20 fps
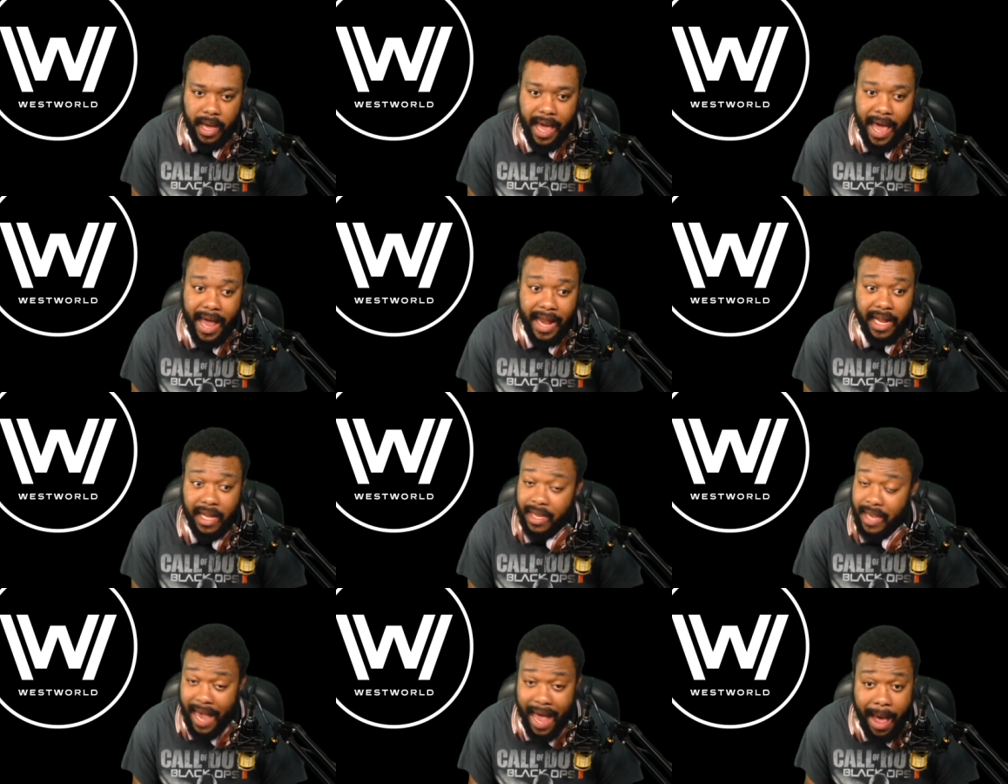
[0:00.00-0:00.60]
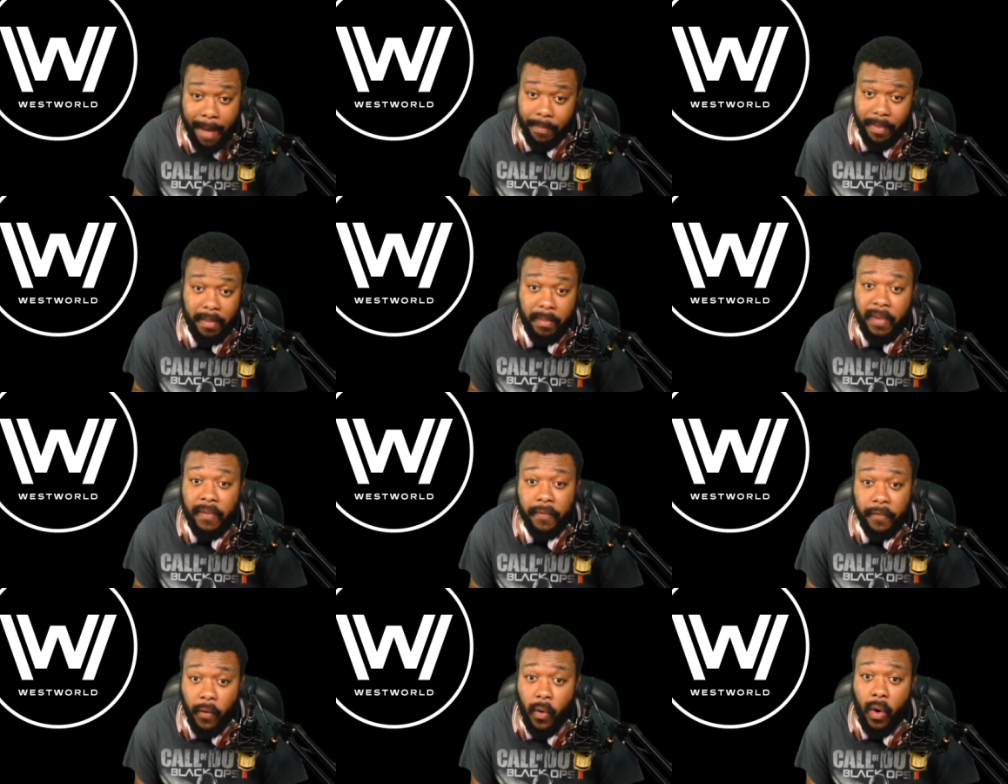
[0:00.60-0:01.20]
And it's happened
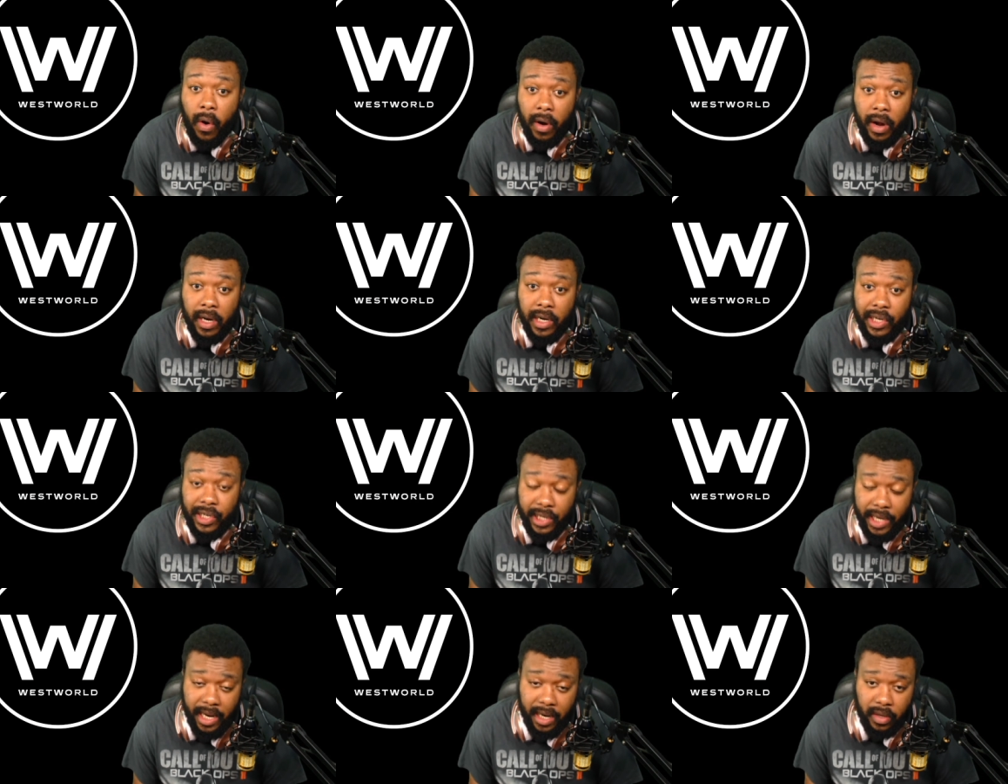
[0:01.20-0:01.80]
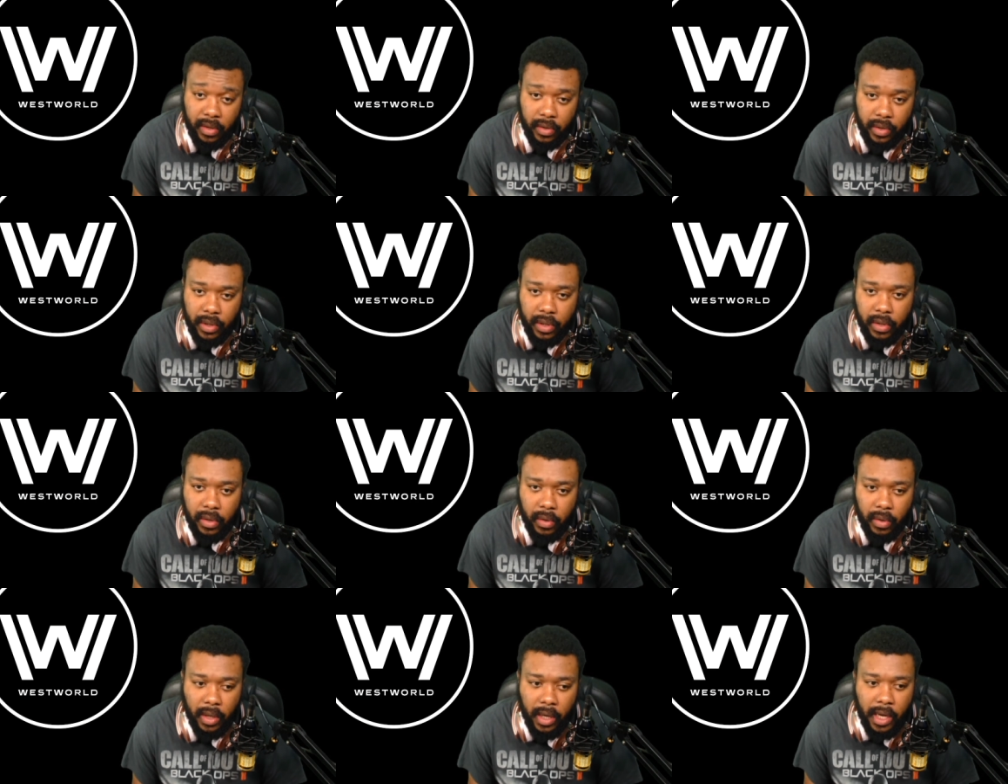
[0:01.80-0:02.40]
before on the channel
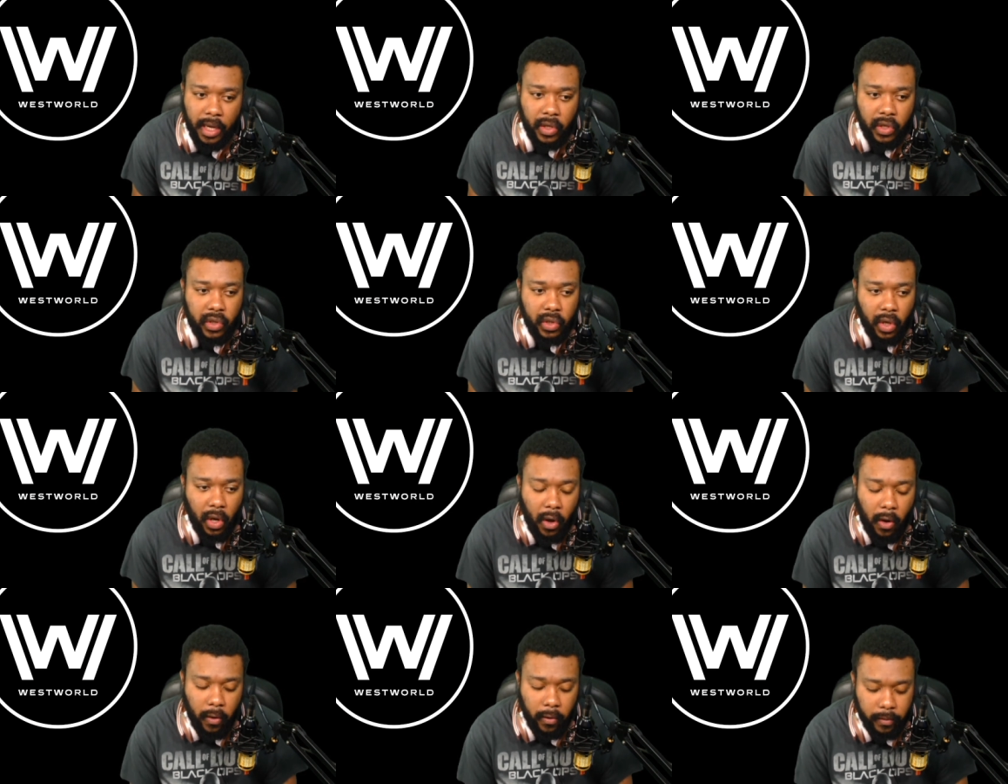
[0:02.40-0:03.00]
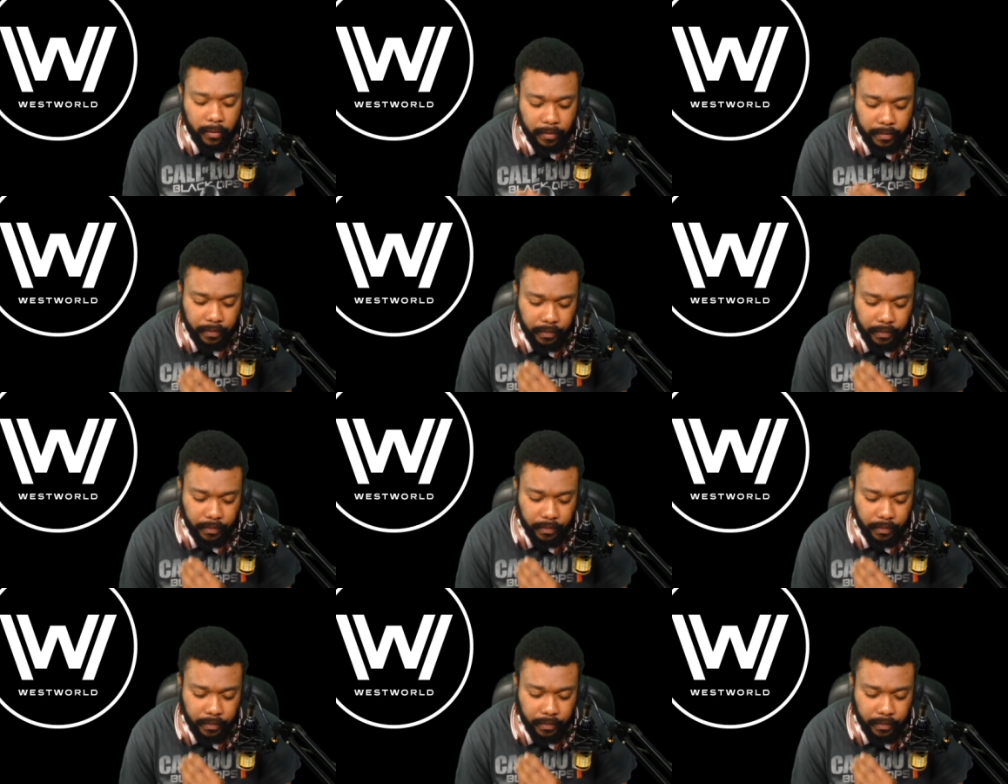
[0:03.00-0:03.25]
too. So